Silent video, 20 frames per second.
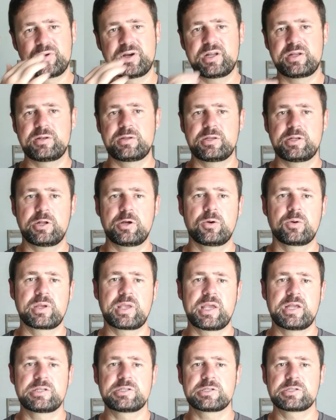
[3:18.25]
but
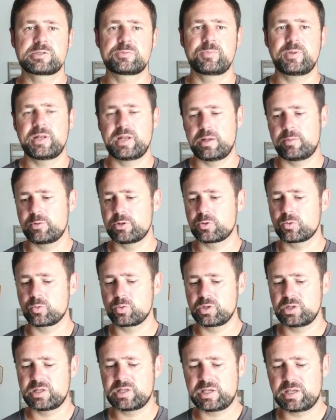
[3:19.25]
again, just being able to
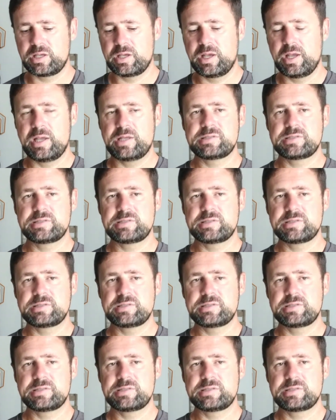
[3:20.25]
really